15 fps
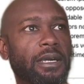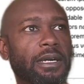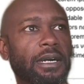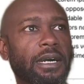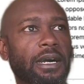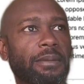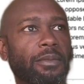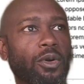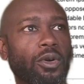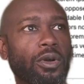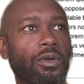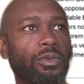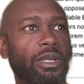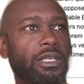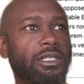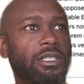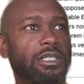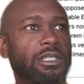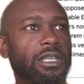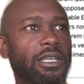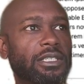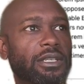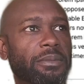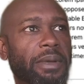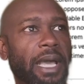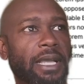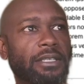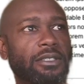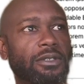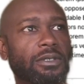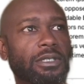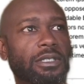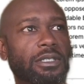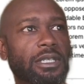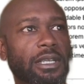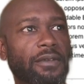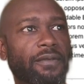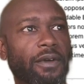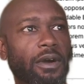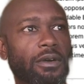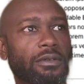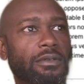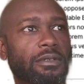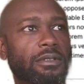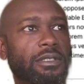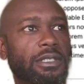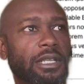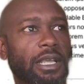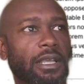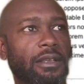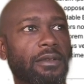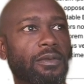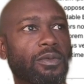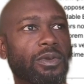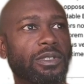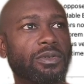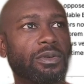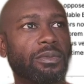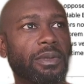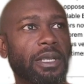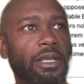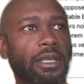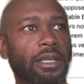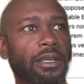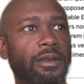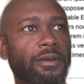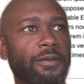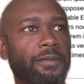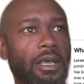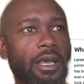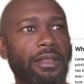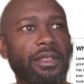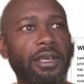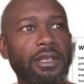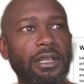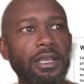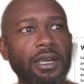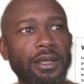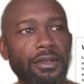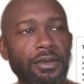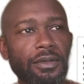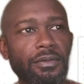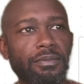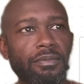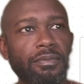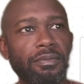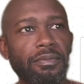um, or we can just change it back to its default state which would be here and then the other